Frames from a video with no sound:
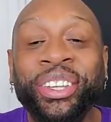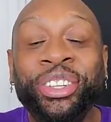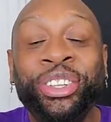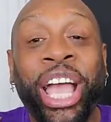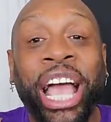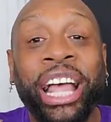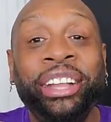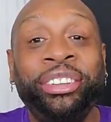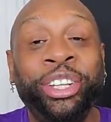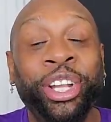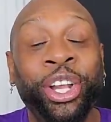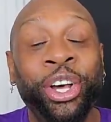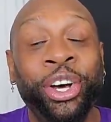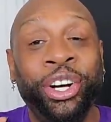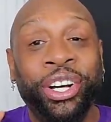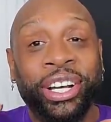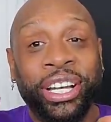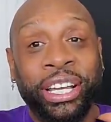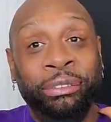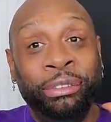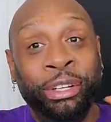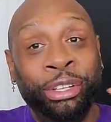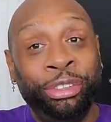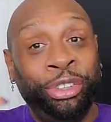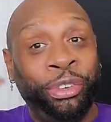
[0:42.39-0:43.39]
You guys
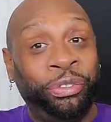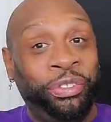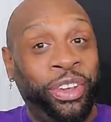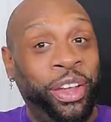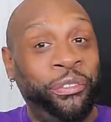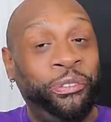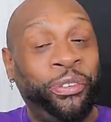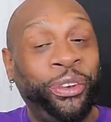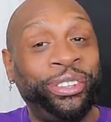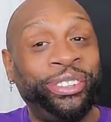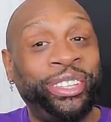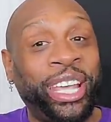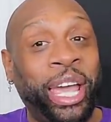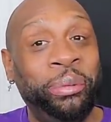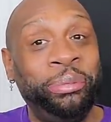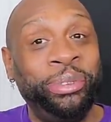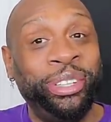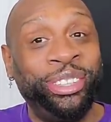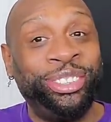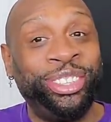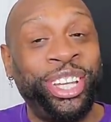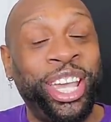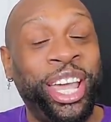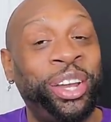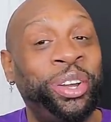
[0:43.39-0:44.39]
look, if this is your very first time on
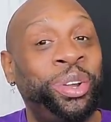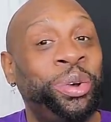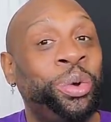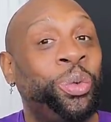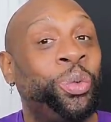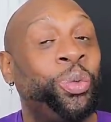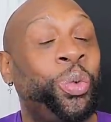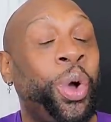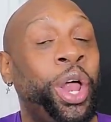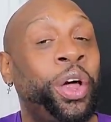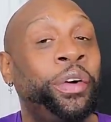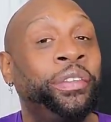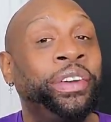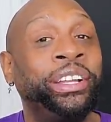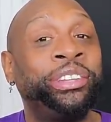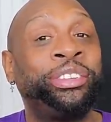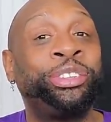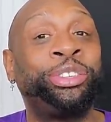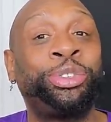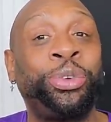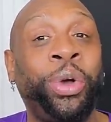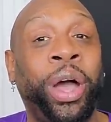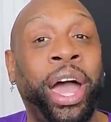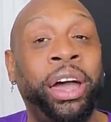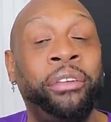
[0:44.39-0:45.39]
this channel, run on and
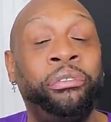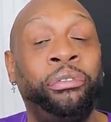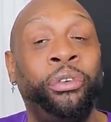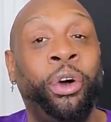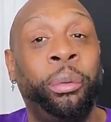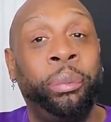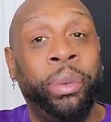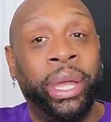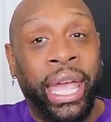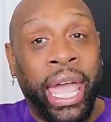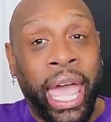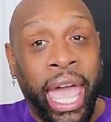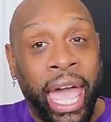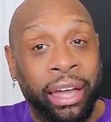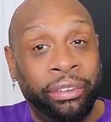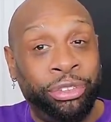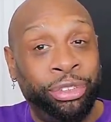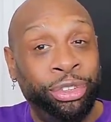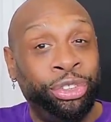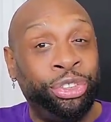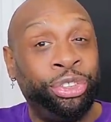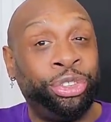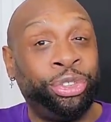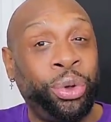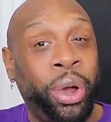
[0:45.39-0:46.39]
subscribe for me.
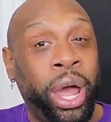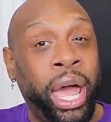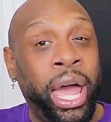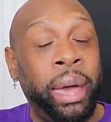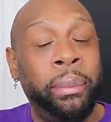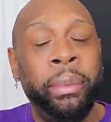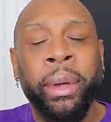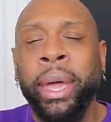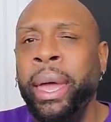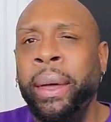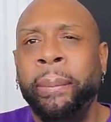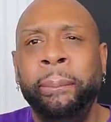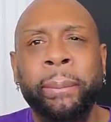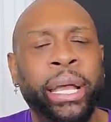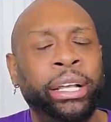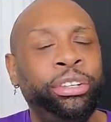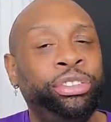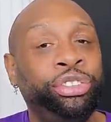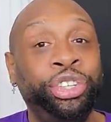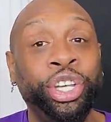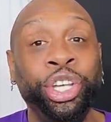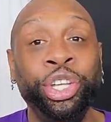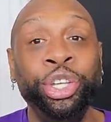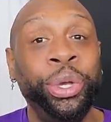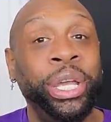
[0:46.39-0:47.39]
After you subscribe, make
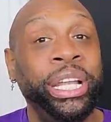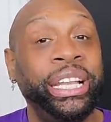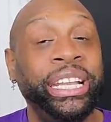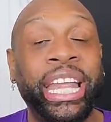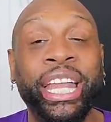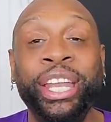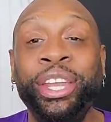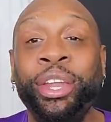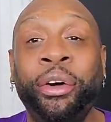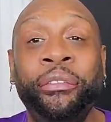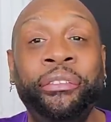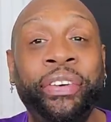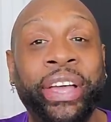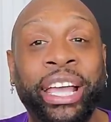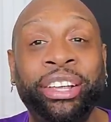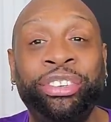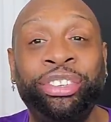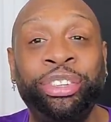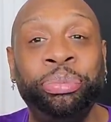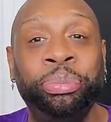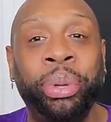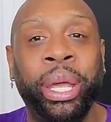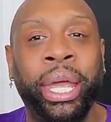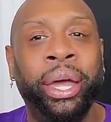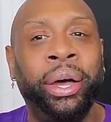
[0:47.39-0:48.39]
sure you hit that
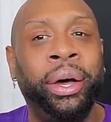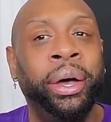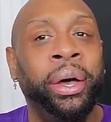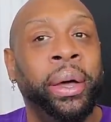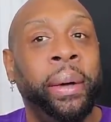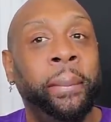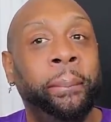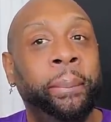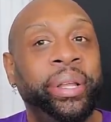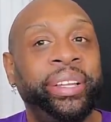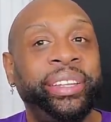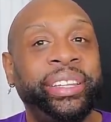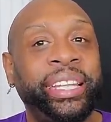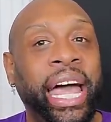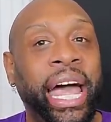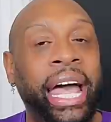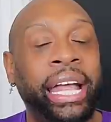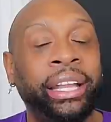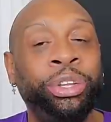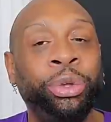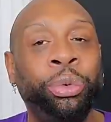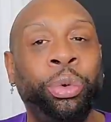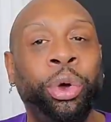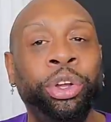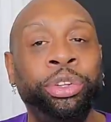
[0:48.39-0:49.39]
notification bell
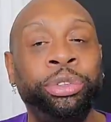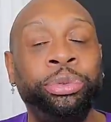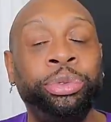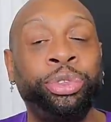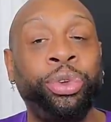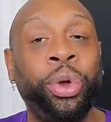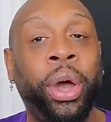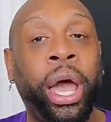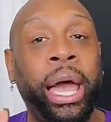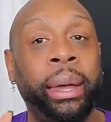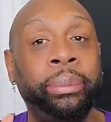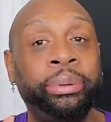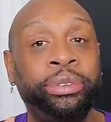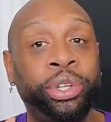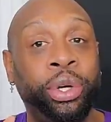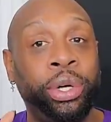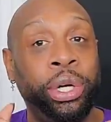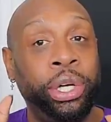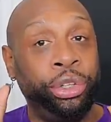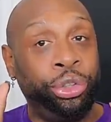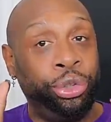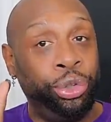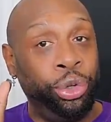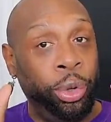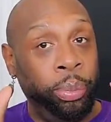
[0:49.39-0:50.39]
beside the word subscribe so
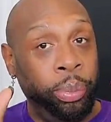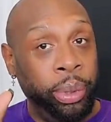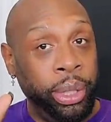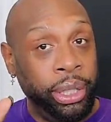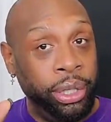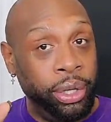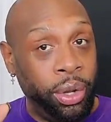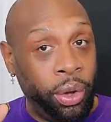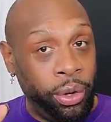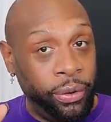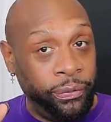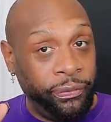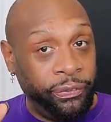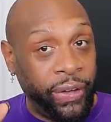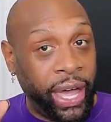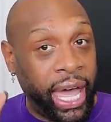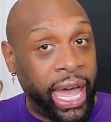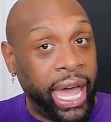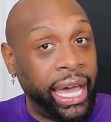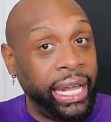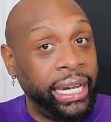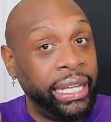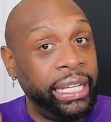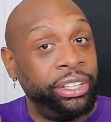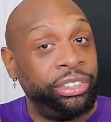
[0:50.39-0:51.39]
that you will be
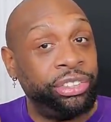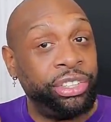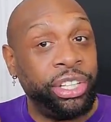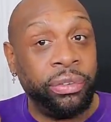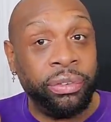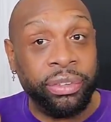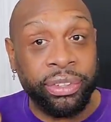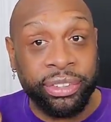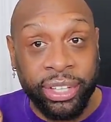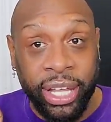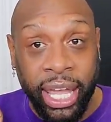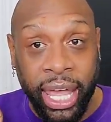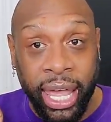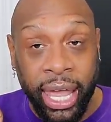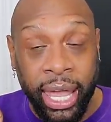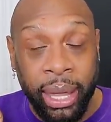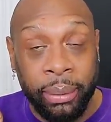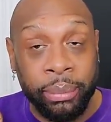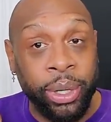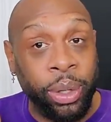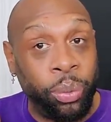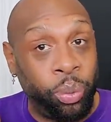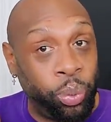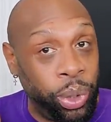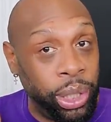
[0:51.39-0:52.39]
notified each and every
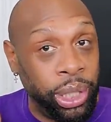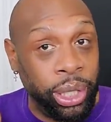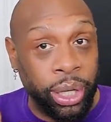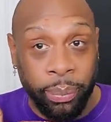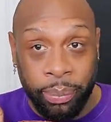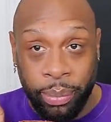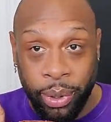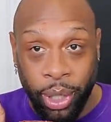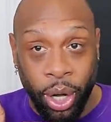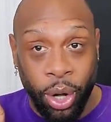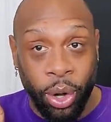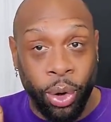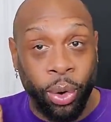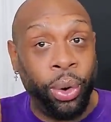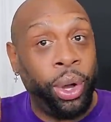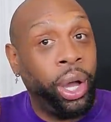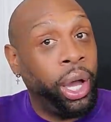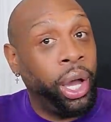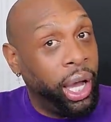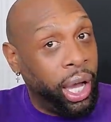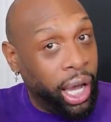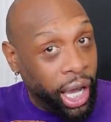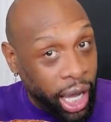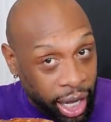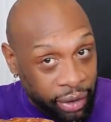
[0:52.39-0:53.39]
time that we upload
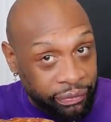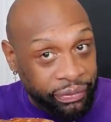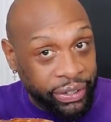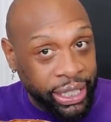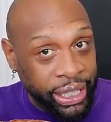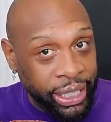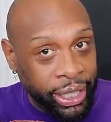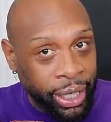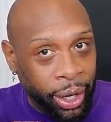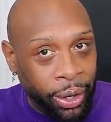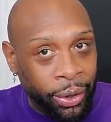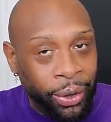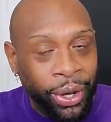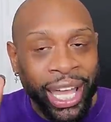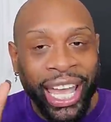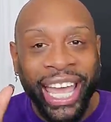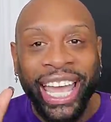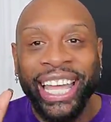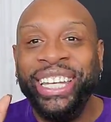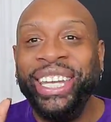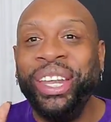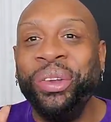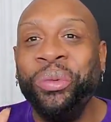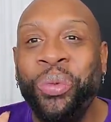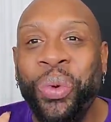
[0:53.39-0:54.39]
a video.
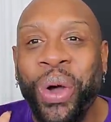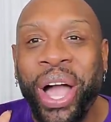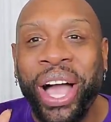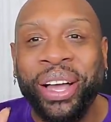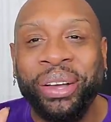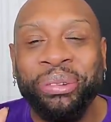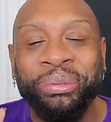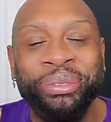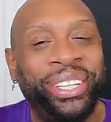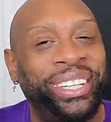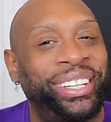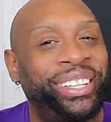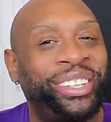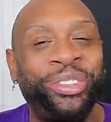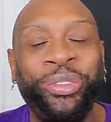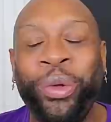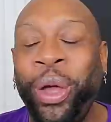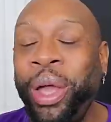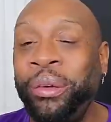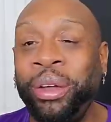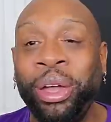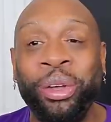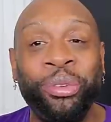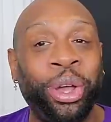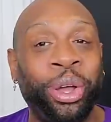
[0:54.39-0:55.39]
And then welcome to this
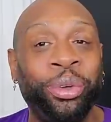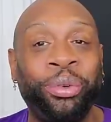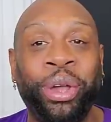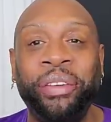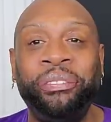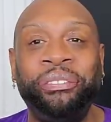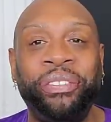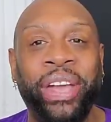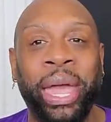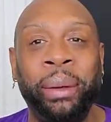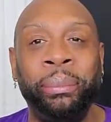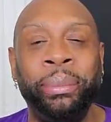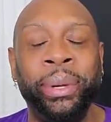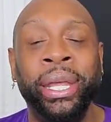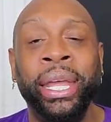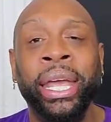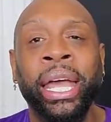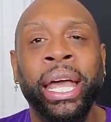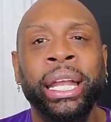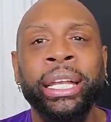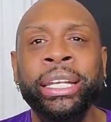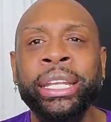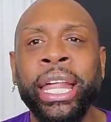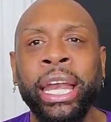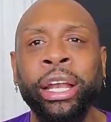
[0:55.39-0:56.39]
great, great, great, great family.
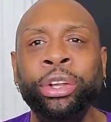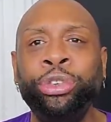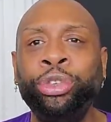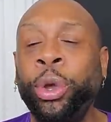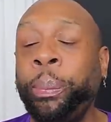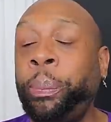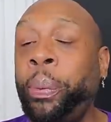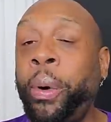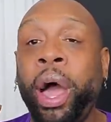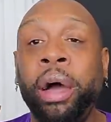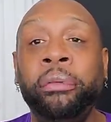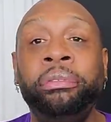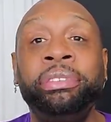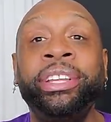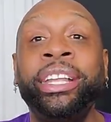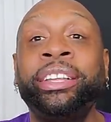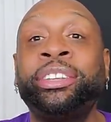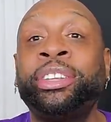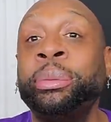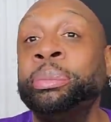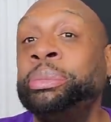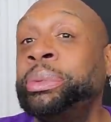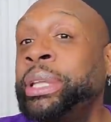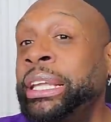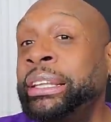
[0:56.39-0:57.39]
Now that you're a part of it,
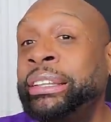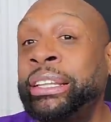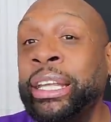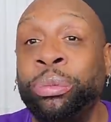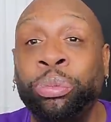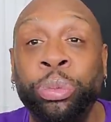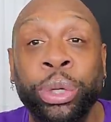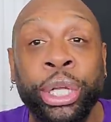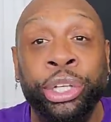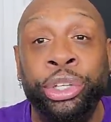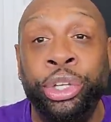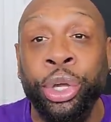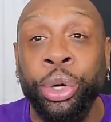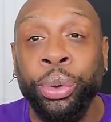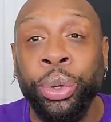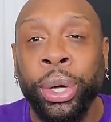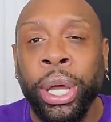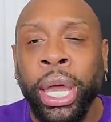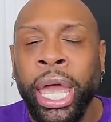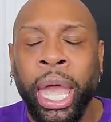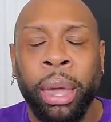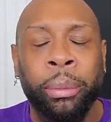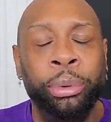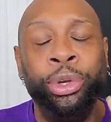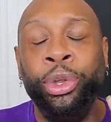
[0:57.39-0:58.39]
there's some things that we do.
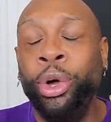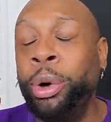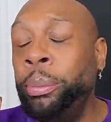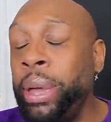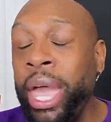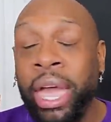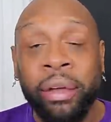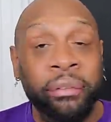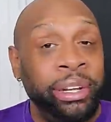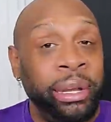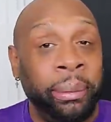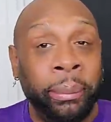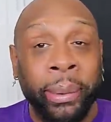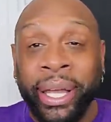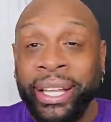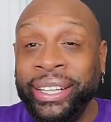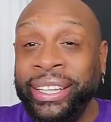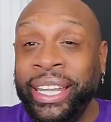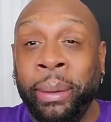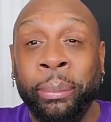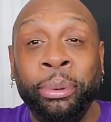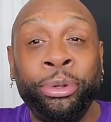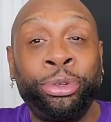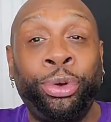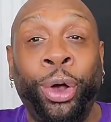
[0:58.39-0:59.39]
And we do them every day
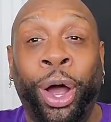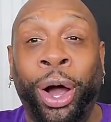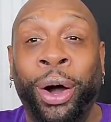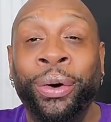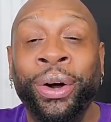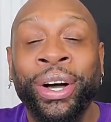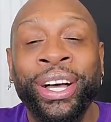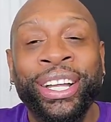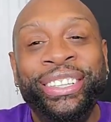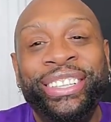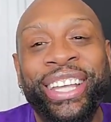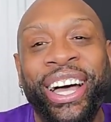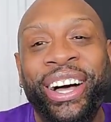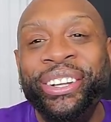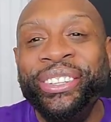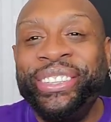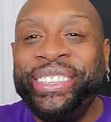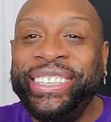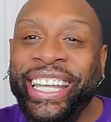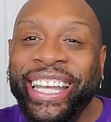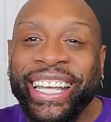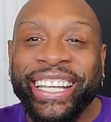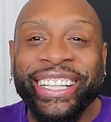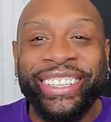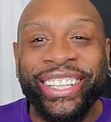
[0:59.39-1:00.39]
because they help us grow. Those
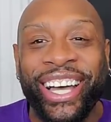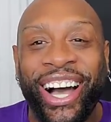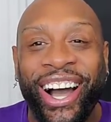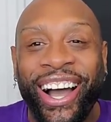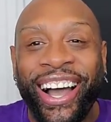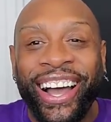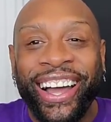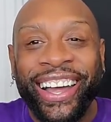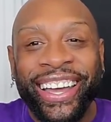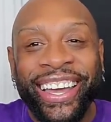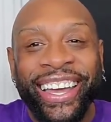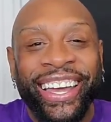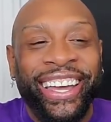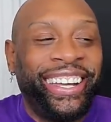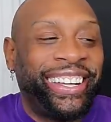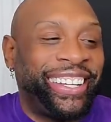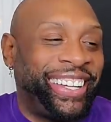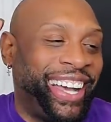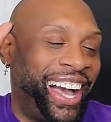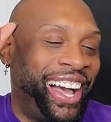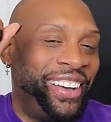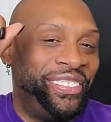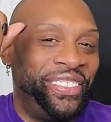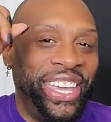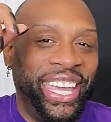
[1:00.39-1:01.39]
things are
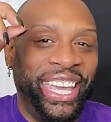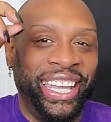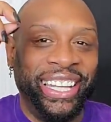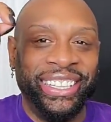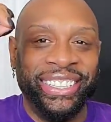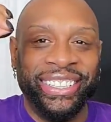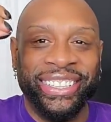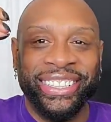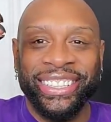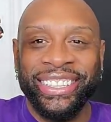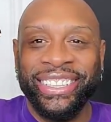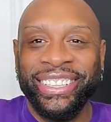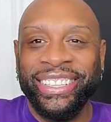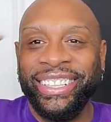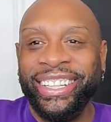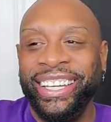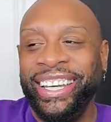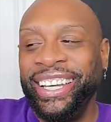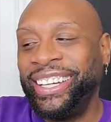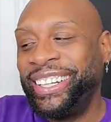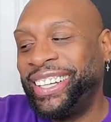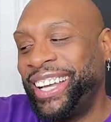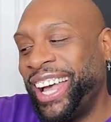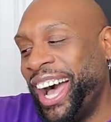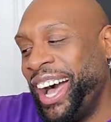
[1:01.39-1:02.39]
comment,
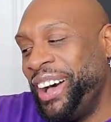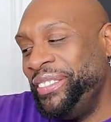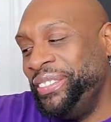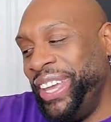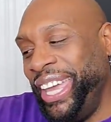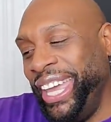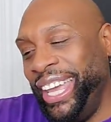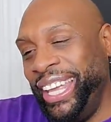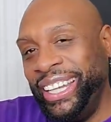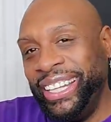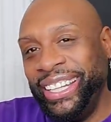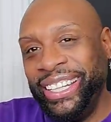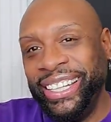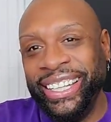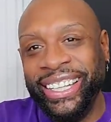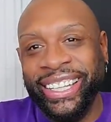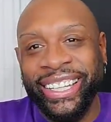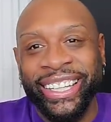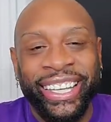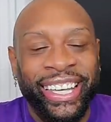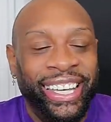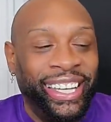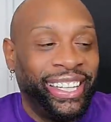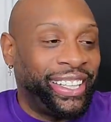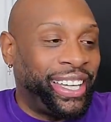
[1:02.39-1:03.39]
comment,
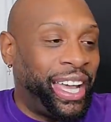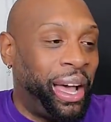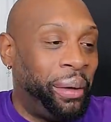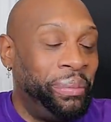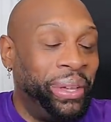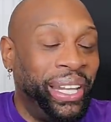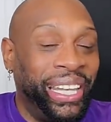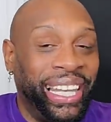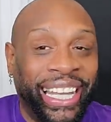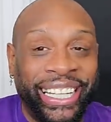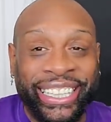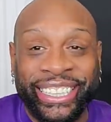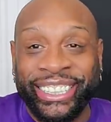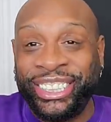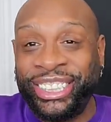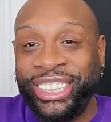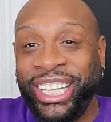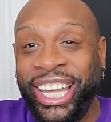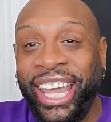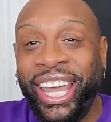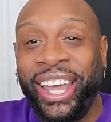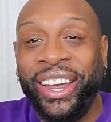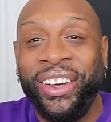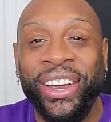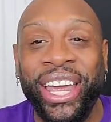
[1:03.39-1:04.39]
comment like you
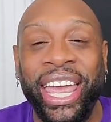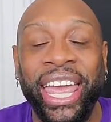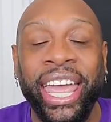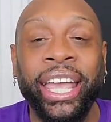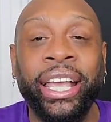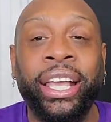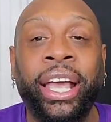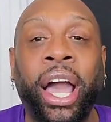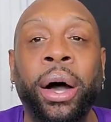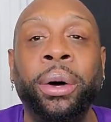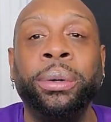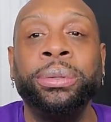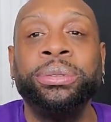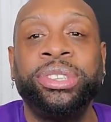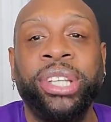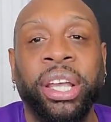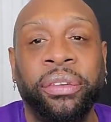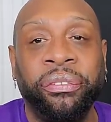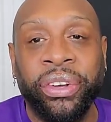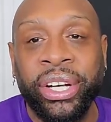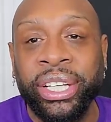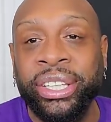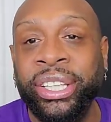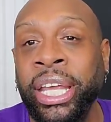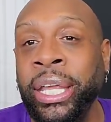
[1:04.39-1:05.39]
share, and comment
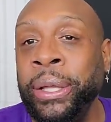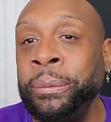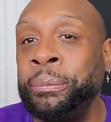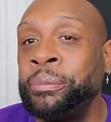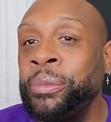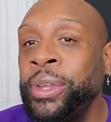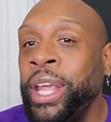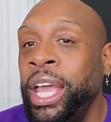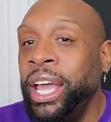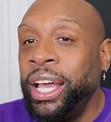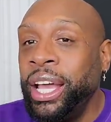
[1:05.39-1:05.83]
for the team.